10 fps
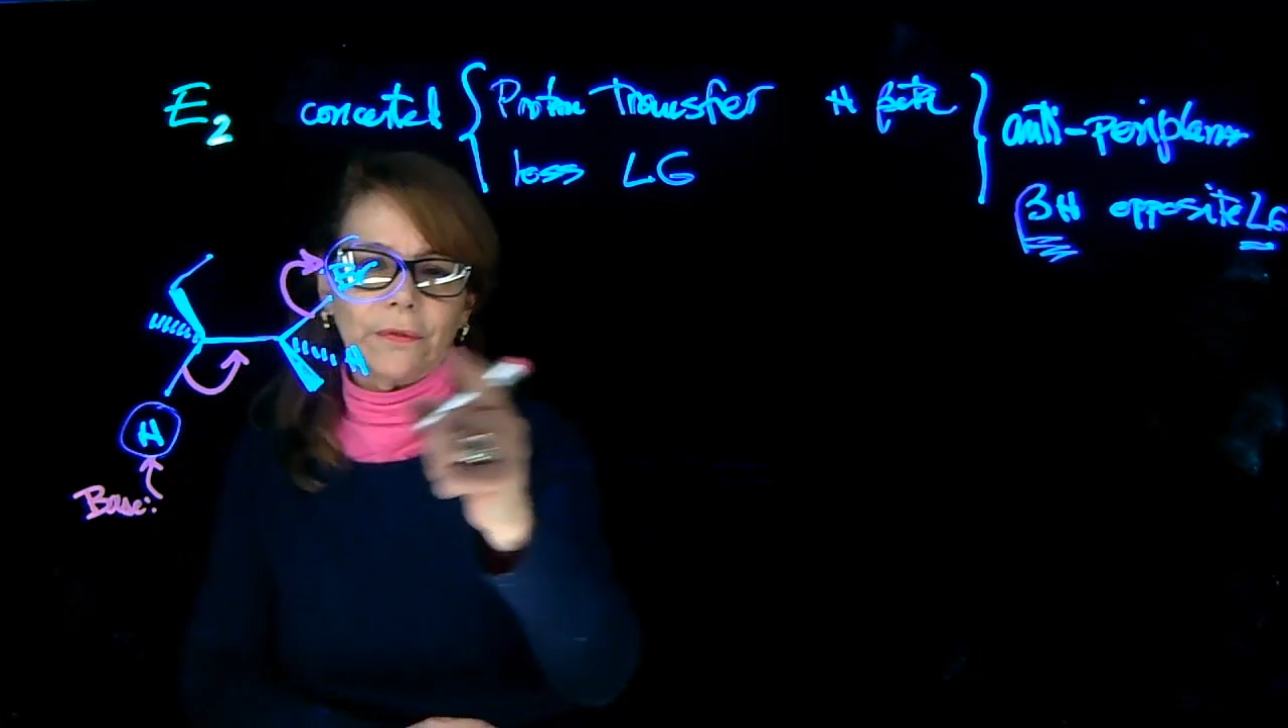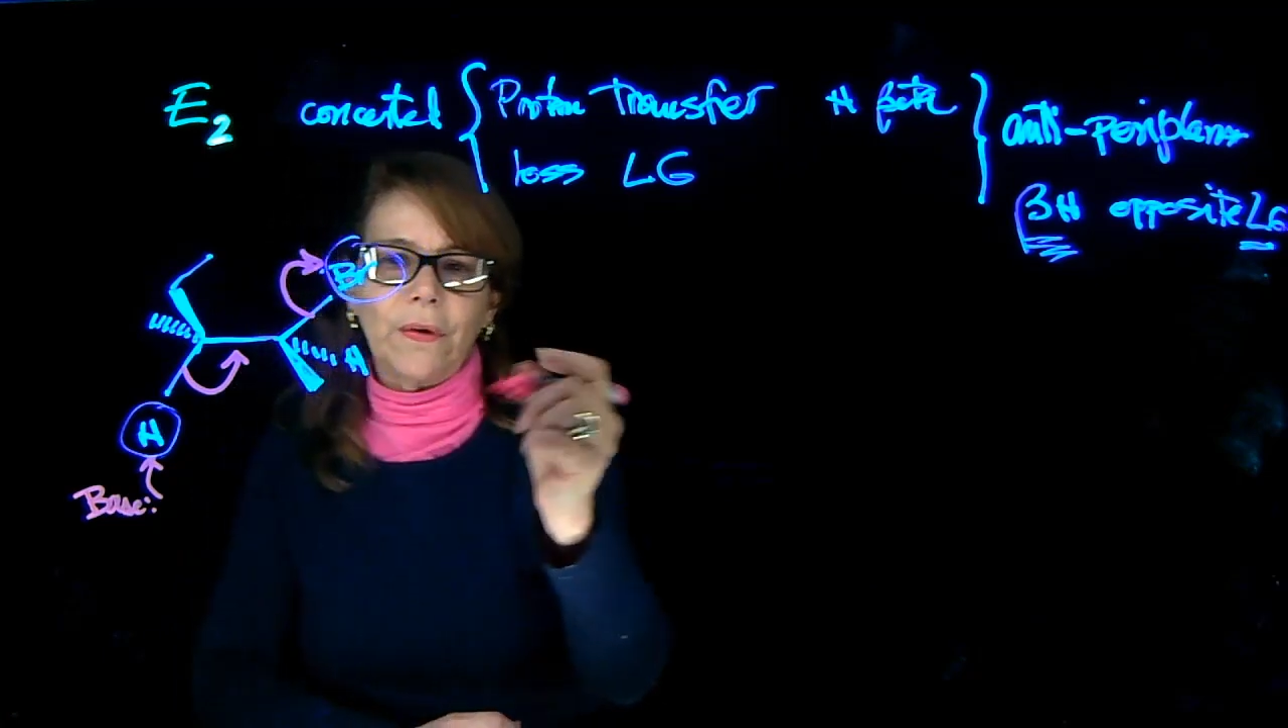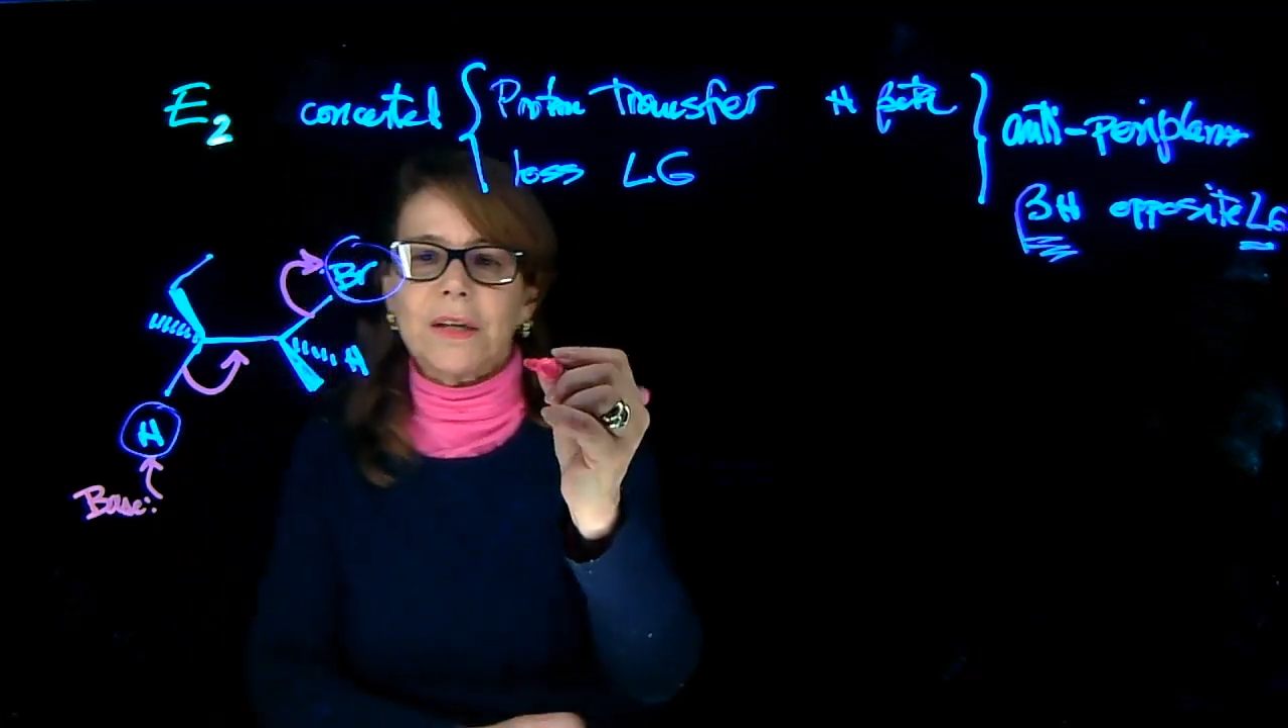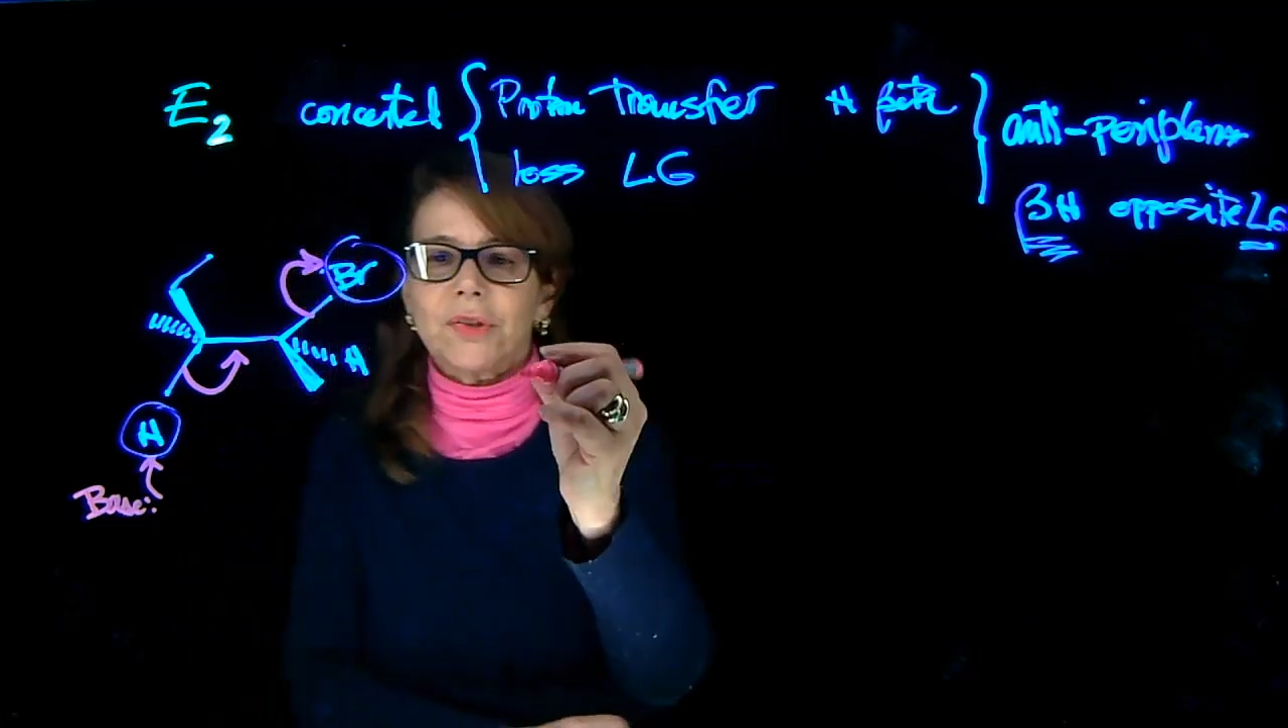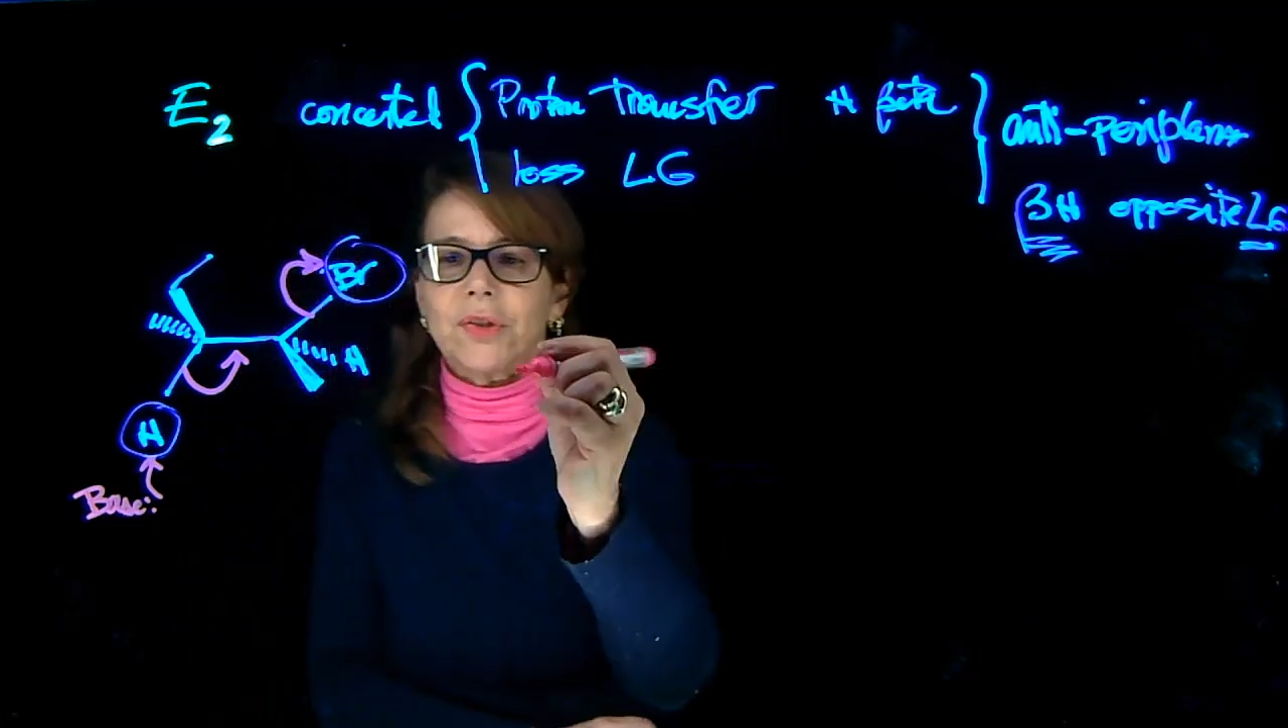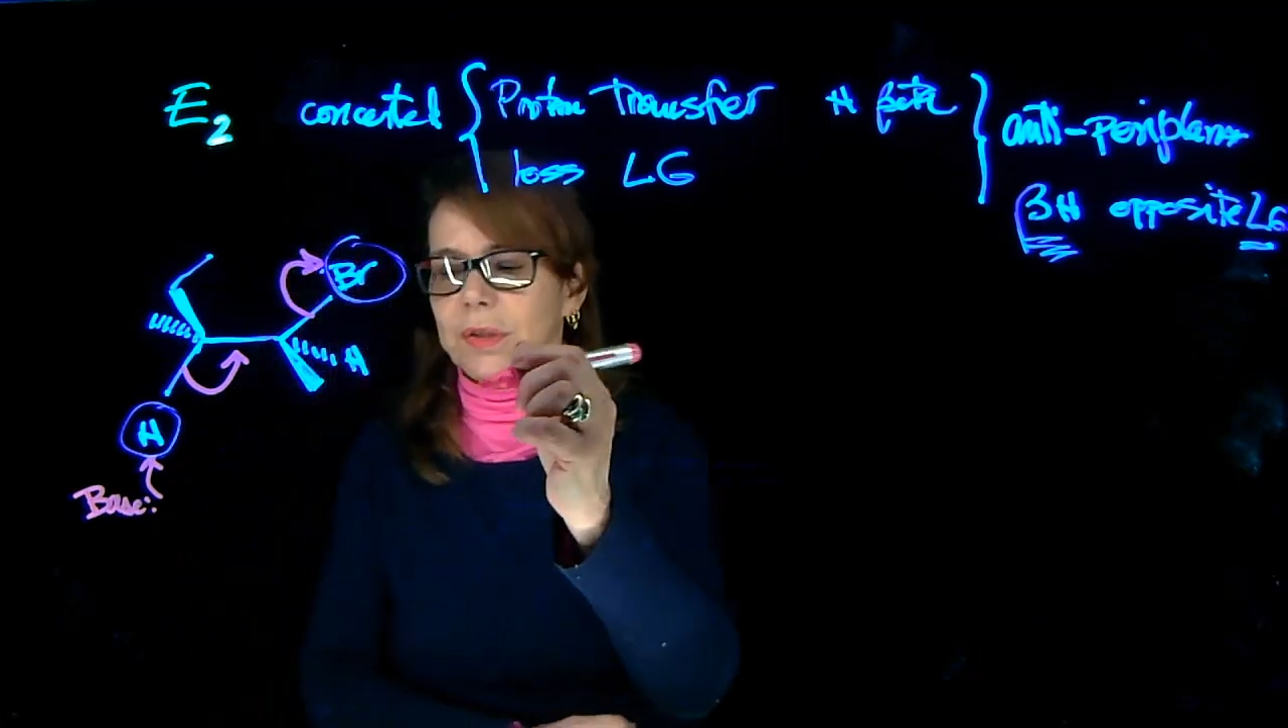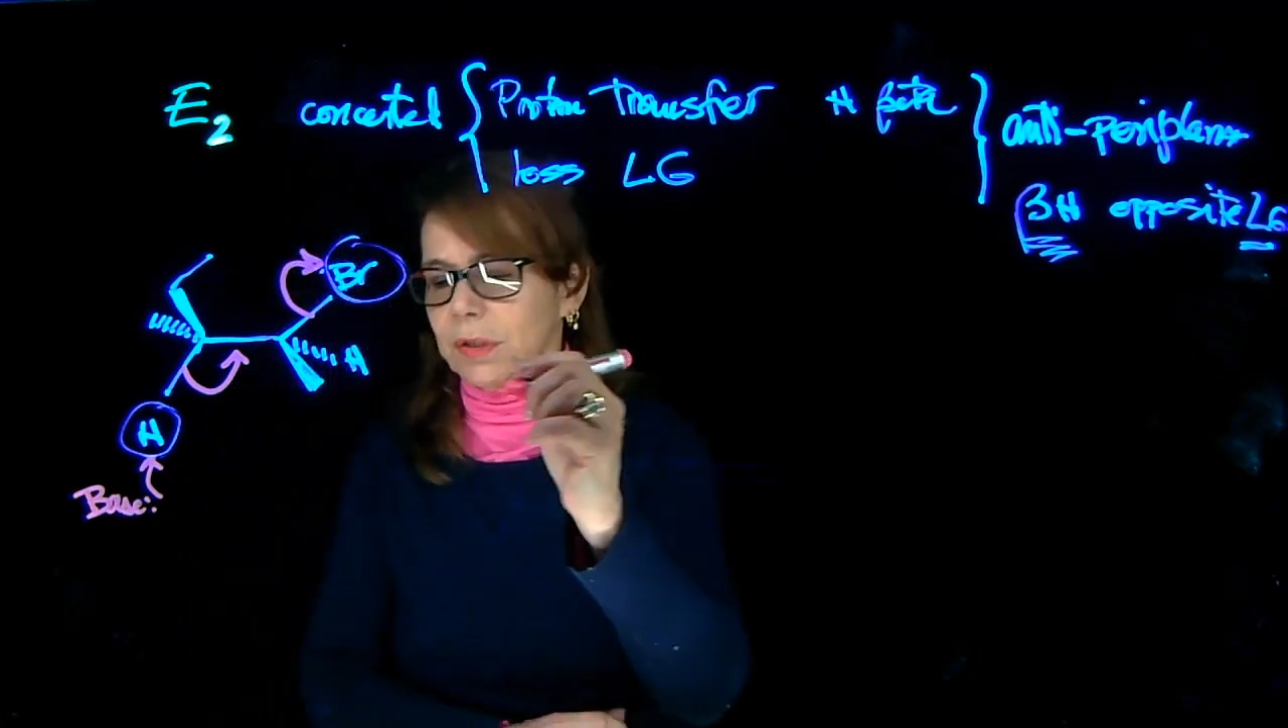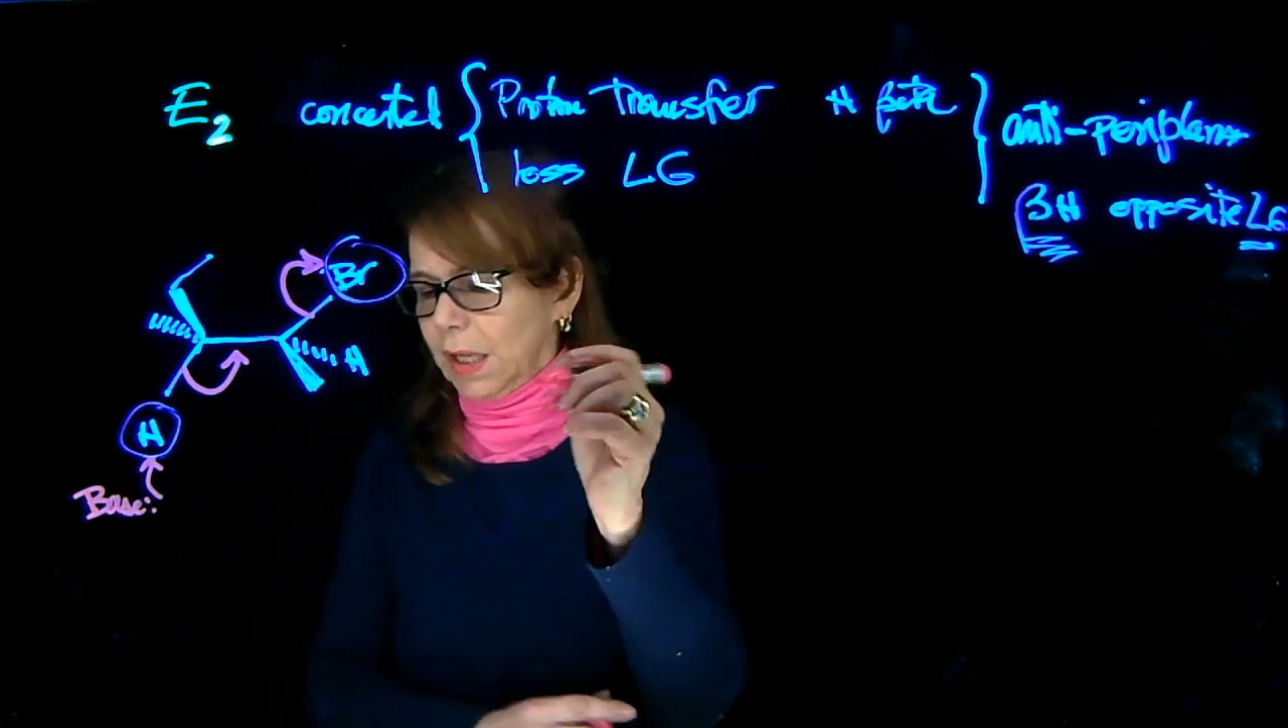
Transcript: fashion,